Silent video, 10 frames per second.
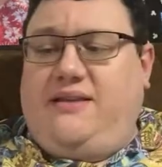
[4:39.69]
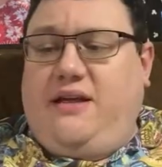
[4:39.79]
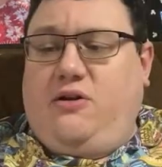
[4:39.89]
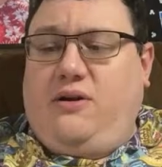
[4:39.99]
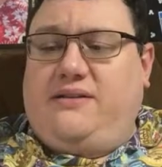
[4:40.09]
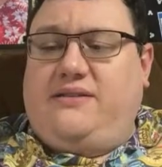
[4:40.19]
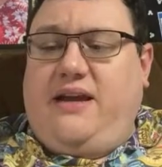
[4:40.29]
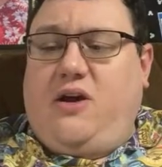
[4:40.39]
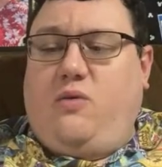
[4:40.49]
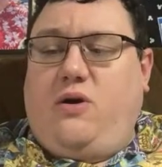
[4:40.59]
Theater is
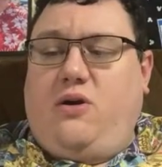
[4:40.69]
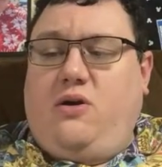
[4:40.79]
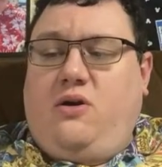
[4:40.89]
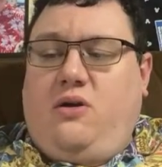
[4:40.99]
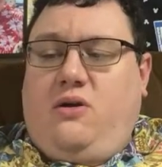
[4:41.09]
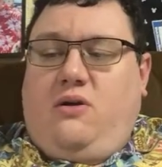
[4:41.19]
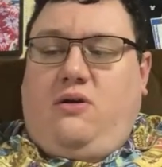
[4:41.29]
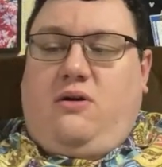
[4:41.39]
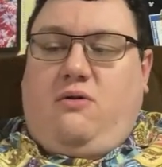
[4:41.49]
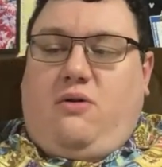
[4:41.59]
there where
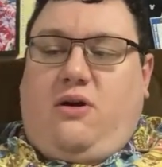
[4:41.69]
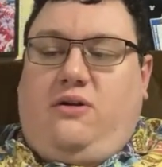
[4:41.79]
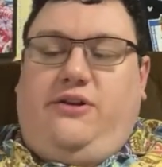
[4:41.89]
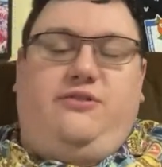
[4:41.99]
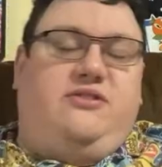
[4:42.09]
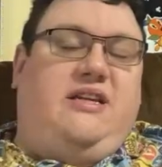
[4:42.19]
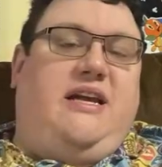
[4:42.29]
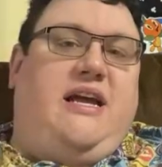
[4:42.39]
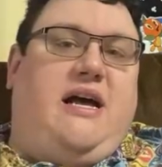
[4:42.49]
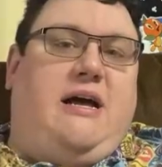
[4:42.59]
you see